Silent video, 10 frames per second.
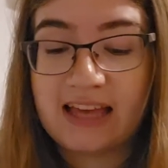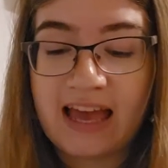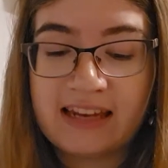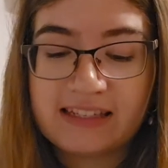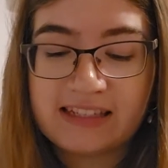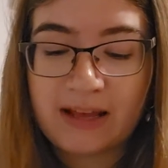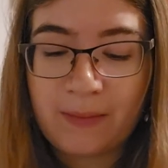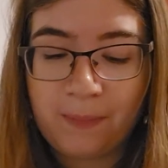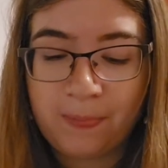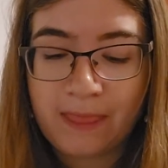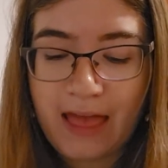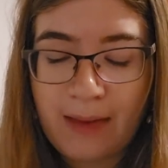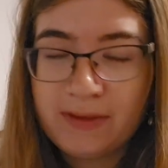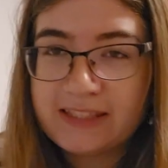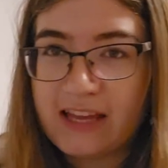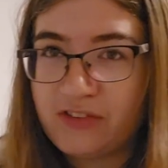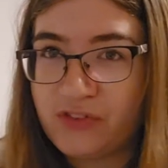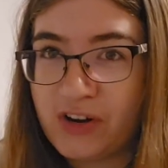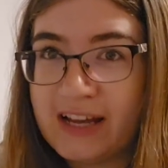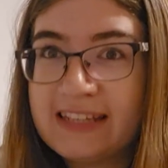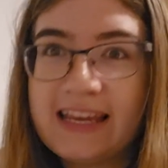and I'm excited for it.